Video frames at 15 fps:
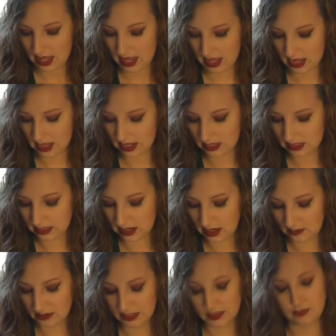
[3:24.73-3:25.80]
And
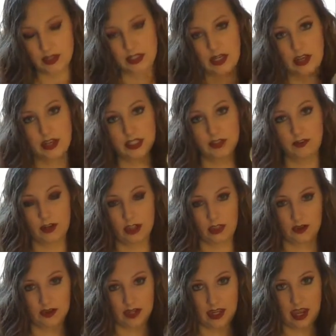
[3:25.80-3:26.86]
this retails for
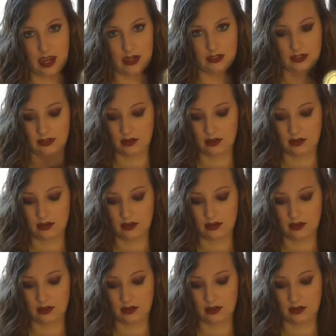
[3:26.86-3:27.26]
$38.